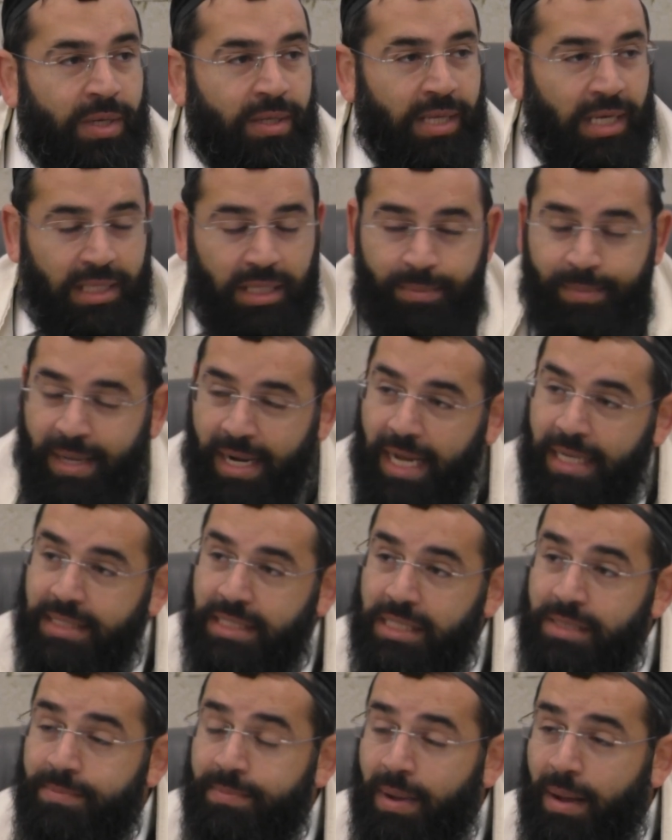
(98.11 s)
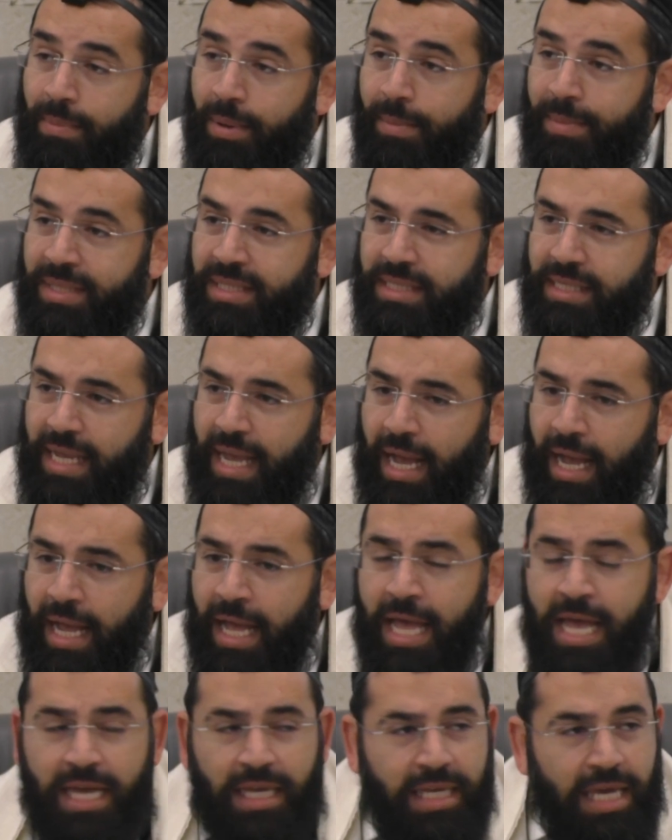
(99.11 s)
Like the Gemara says in Baba
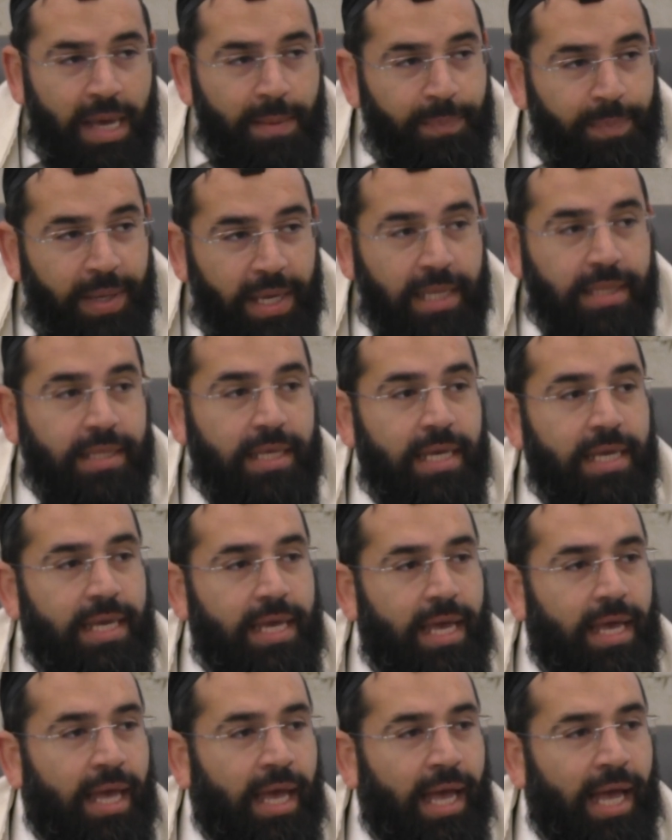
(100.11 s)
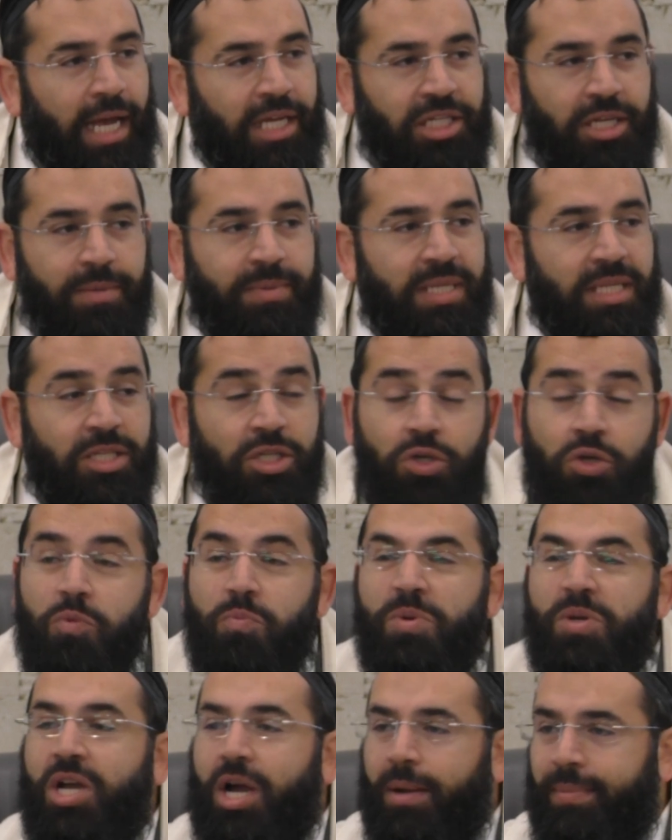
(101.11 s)
Metziah, Kepiti here. Hashem says,
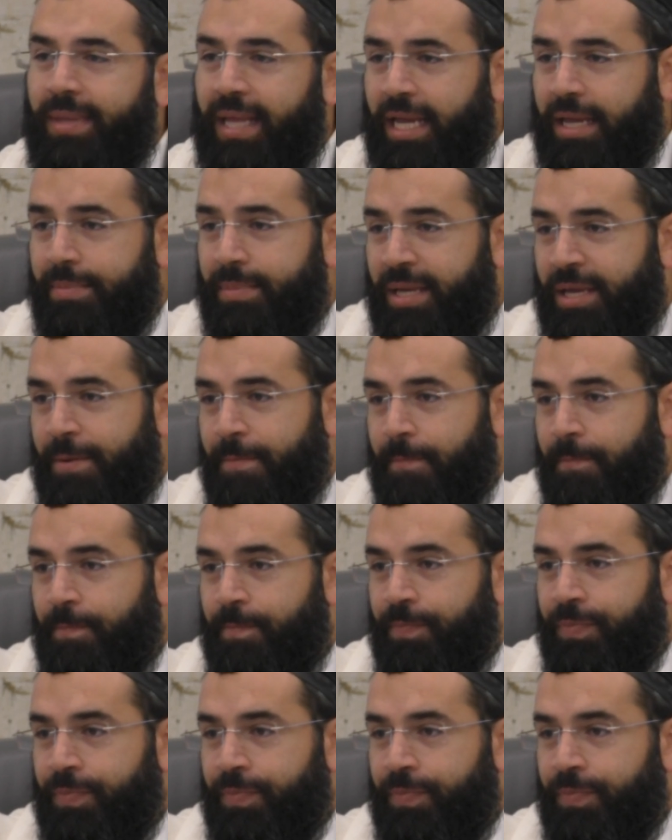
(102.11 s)
you'll become like me.